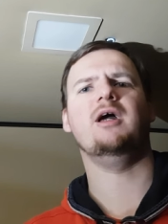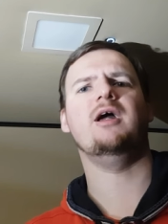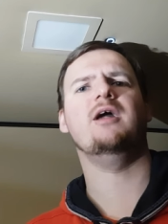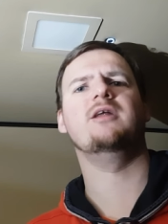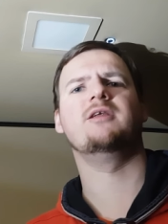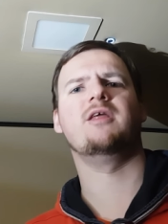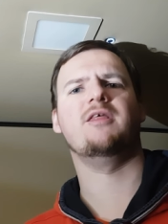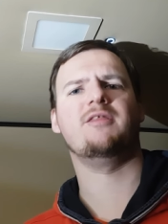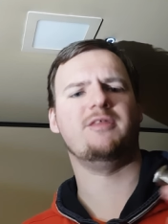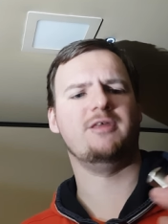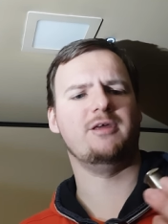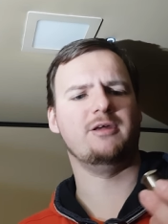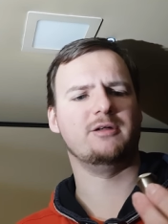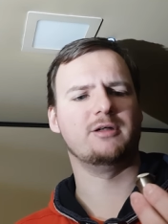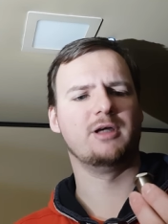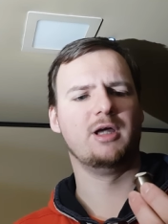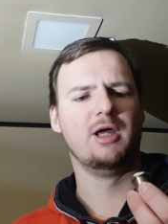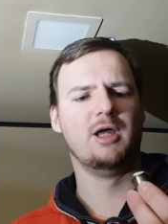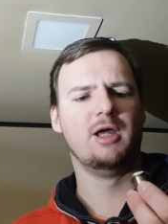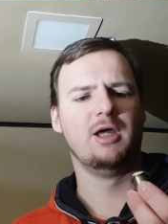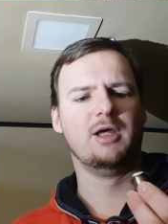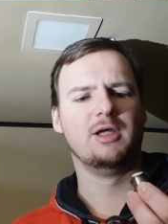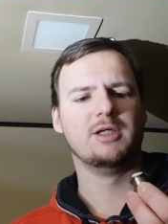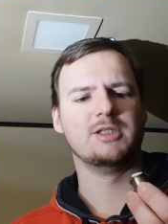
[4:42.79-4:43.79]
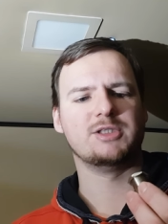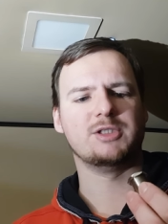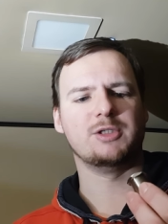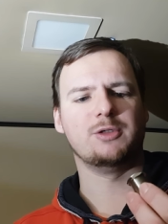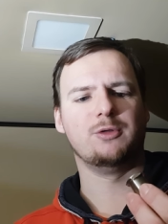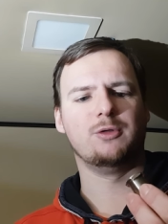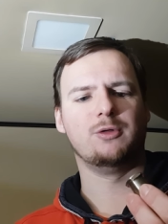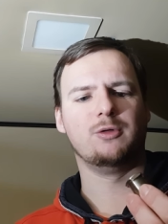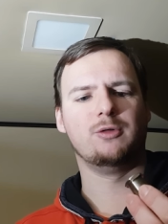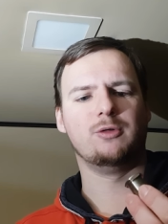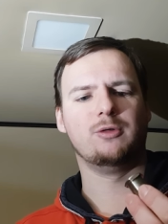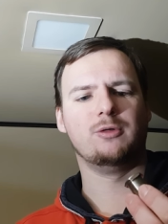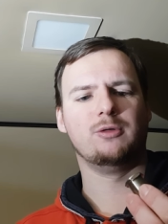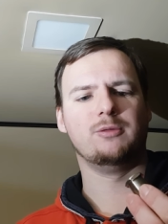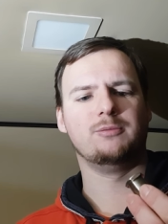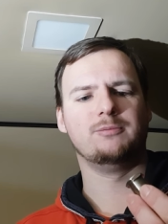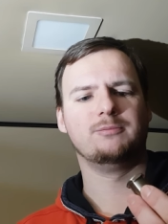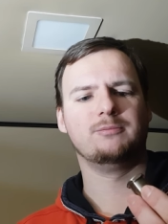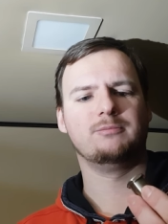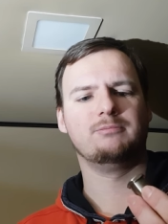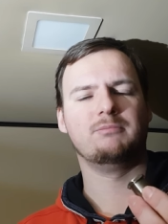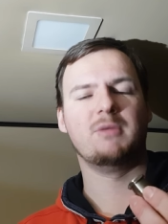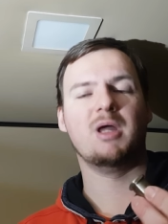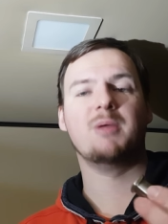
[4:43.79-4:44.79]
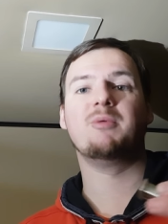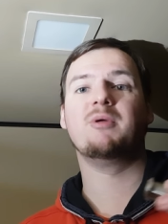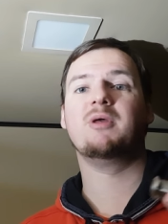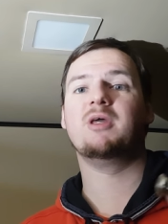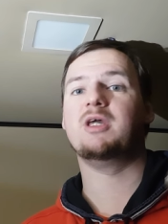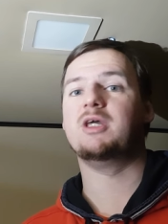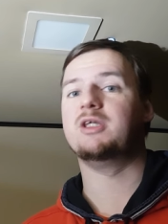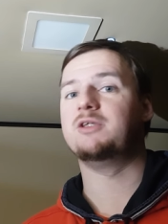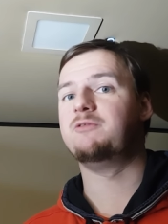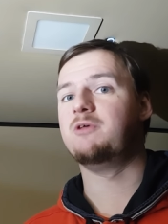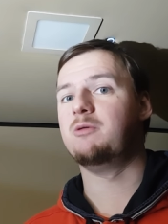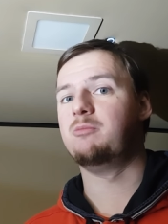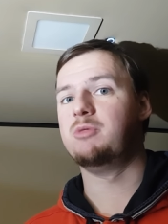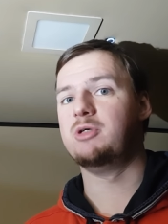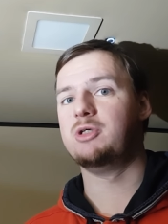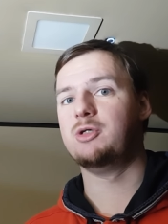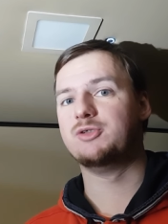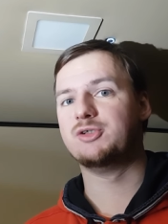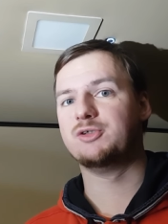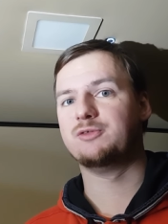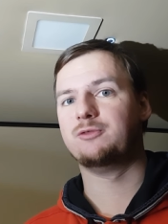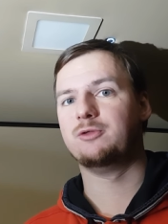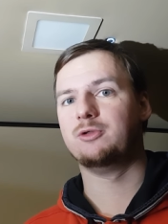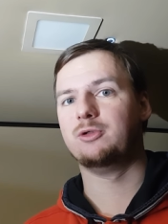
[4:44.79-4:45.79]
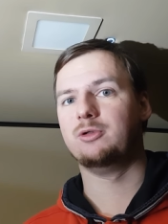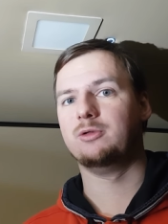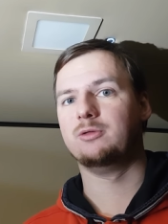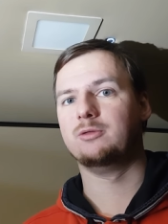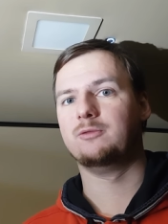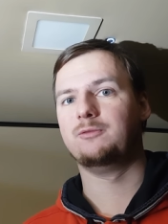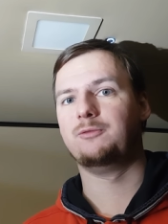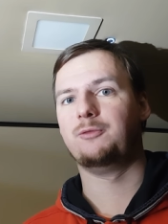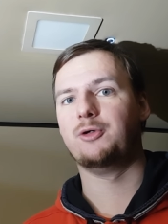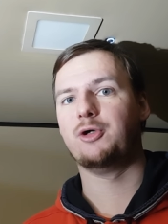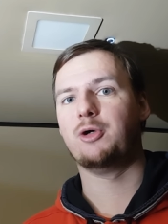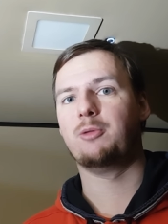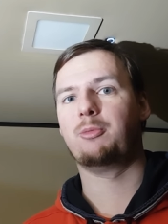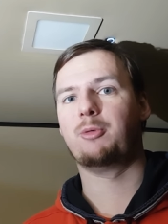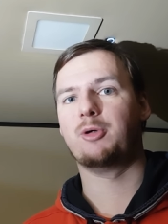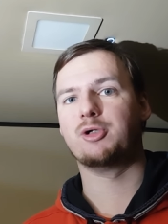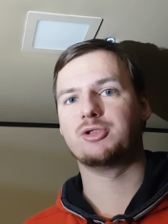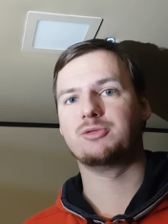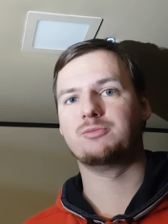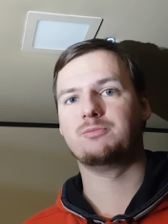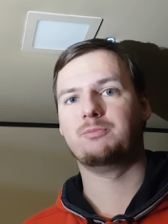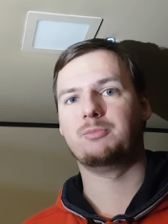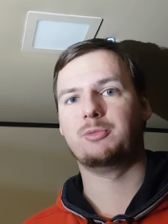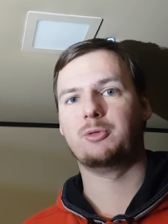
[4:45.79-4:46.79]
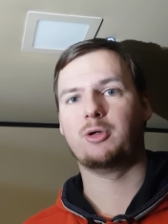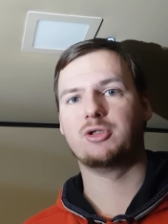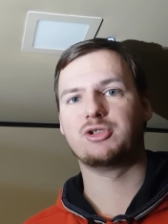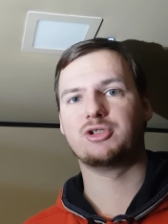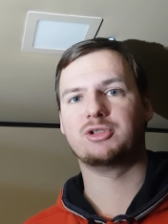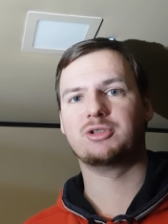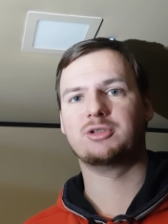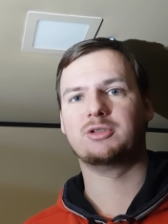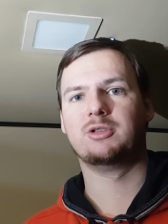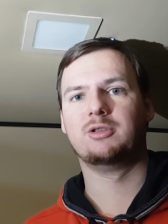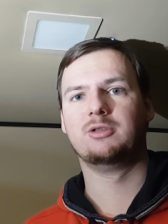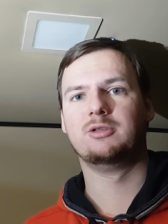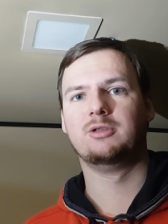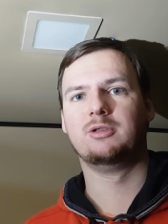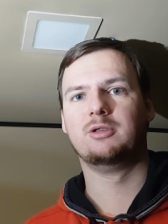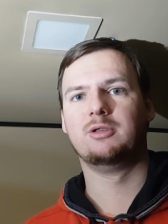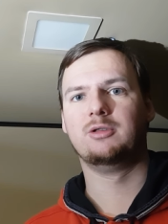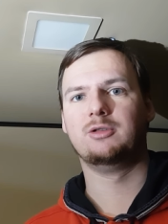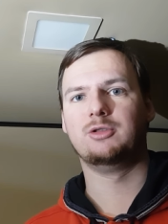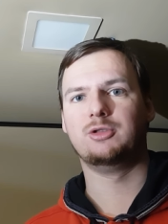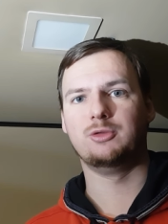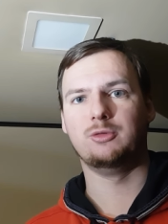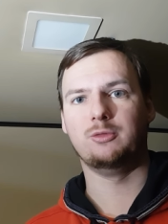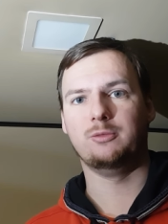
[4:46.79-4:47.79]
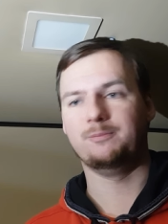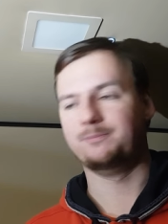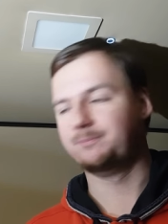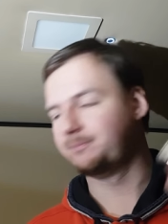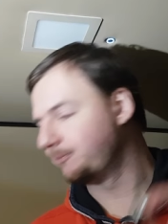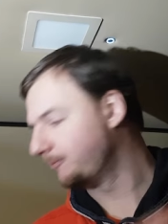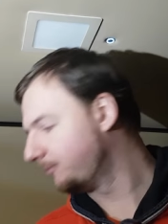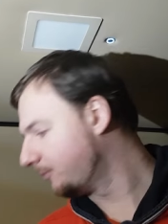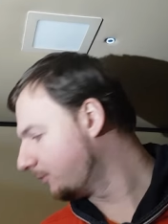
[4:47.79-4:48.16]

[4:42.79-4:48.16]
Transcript: anything so maybe it will be useful for your pro project too